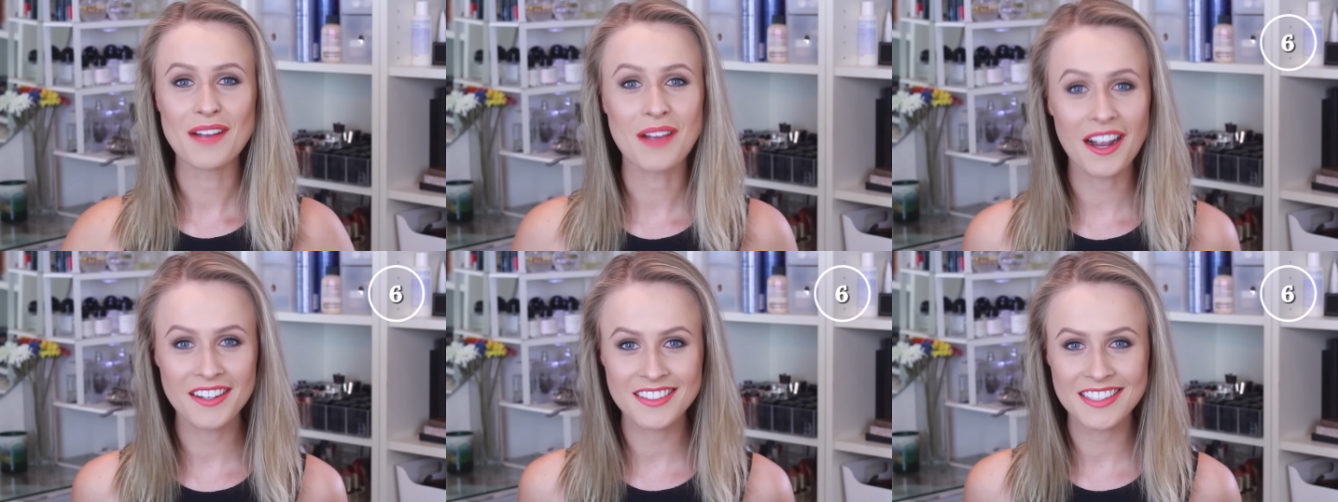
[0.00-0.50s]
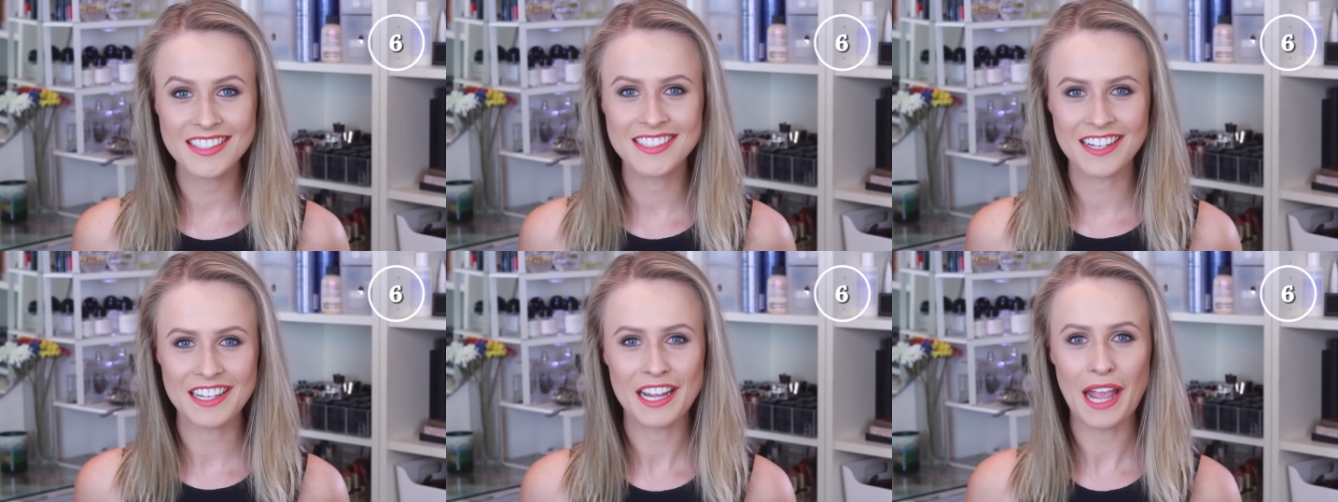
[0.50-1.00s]
I'm currently
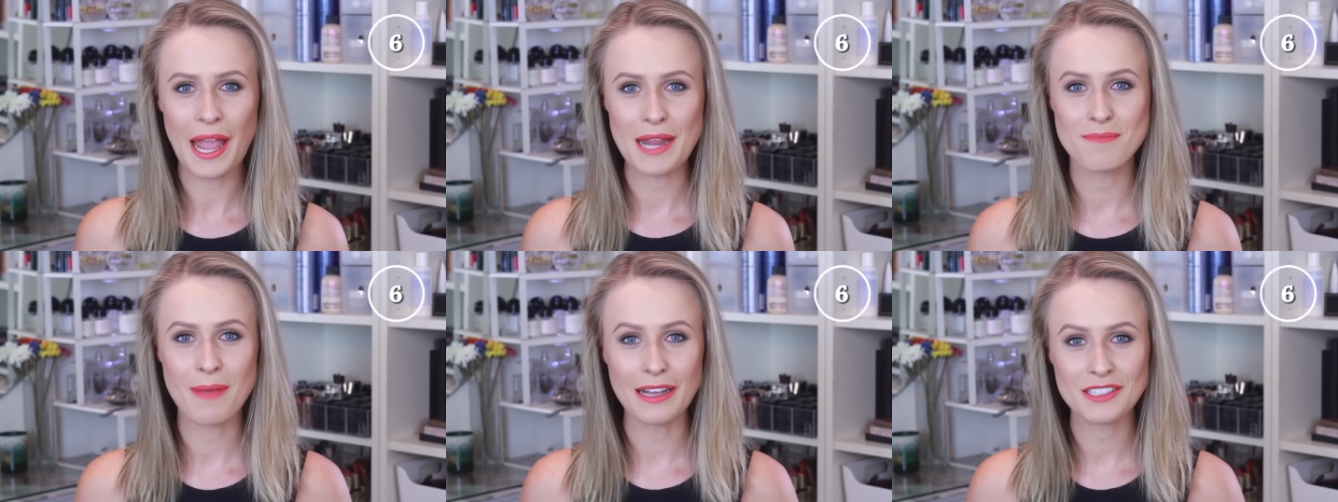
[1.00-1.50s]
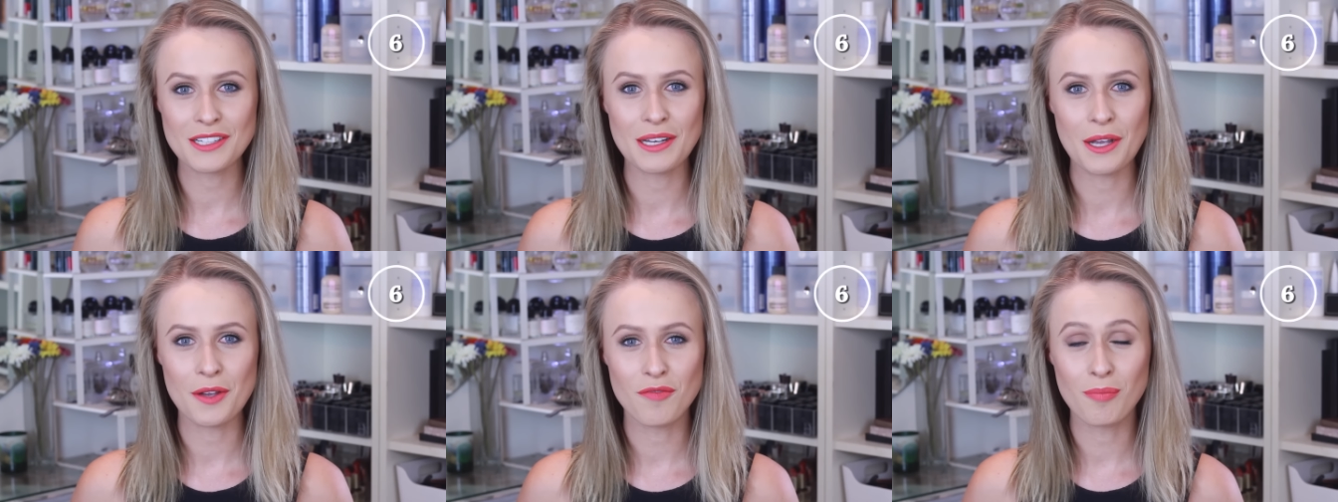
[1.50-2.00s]
studying a
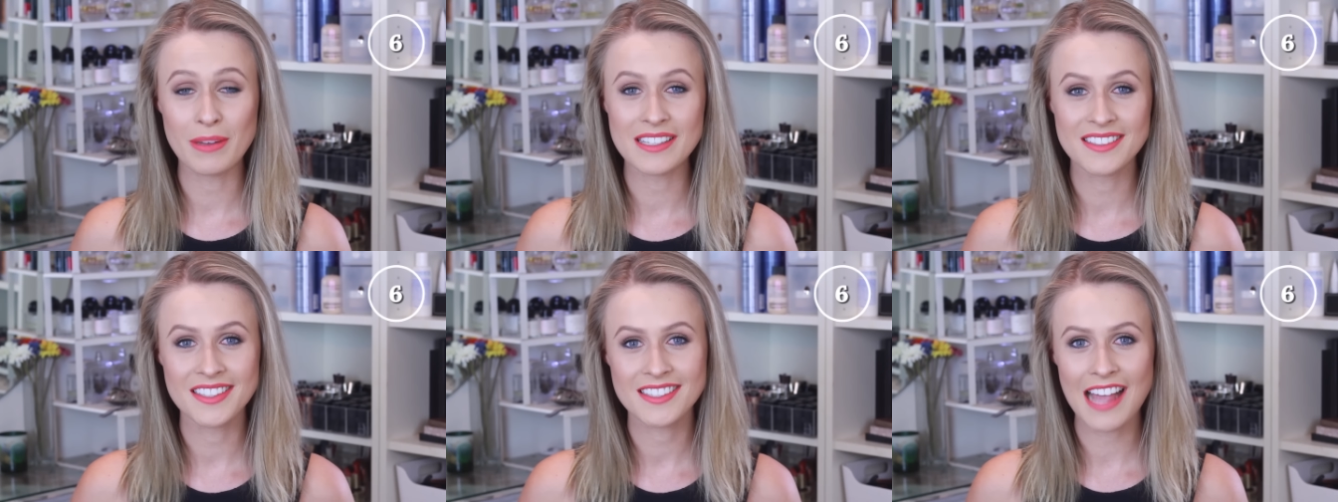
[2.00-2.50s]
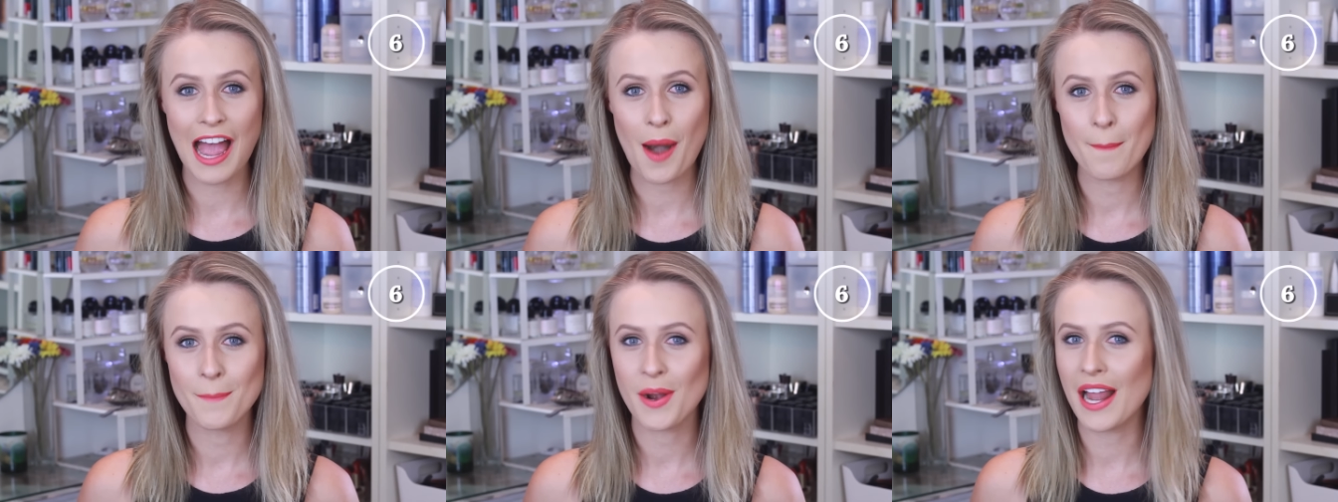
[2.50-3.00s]
Bachelor of Business
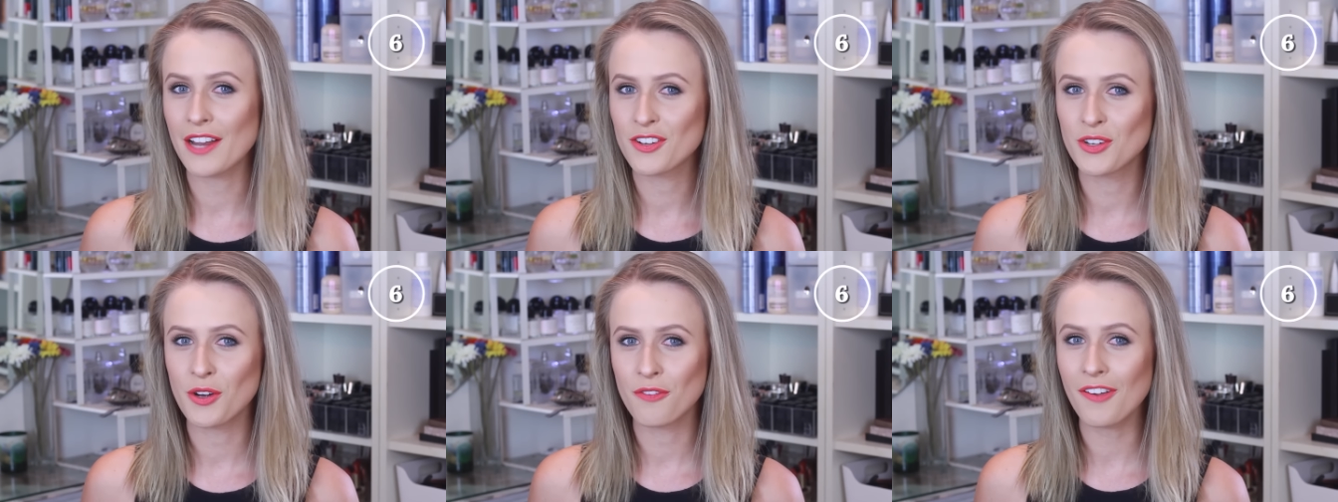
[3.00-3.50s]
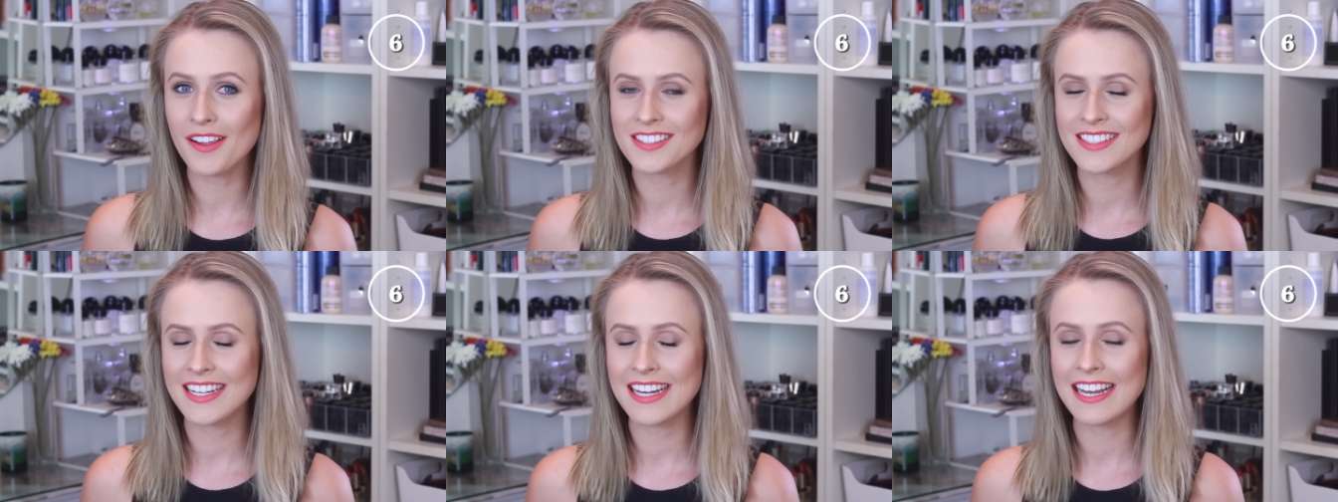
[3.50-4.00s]
at Monash
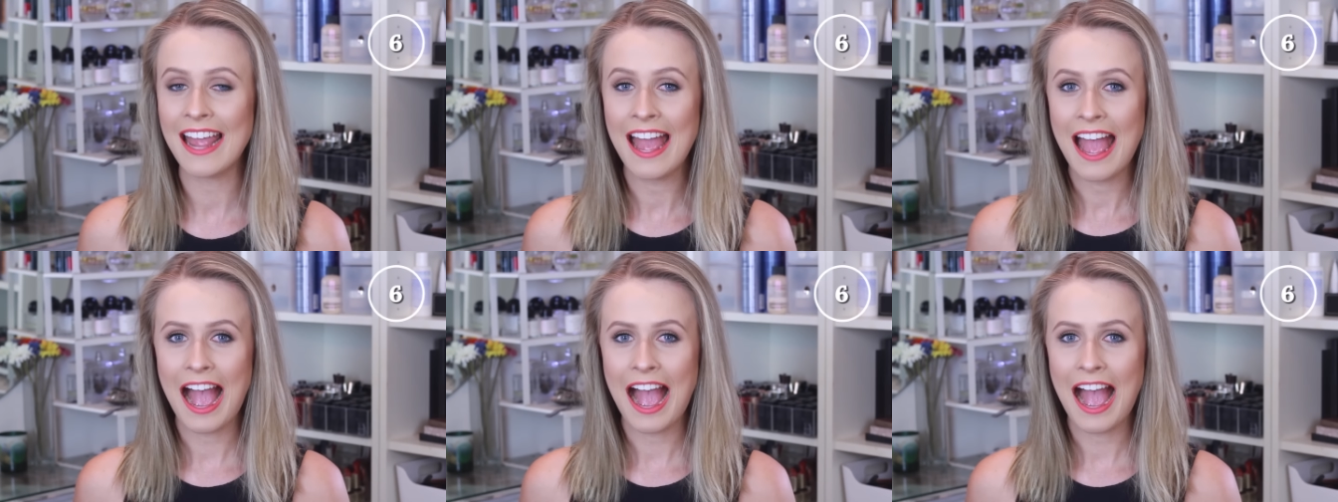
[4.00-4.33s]
University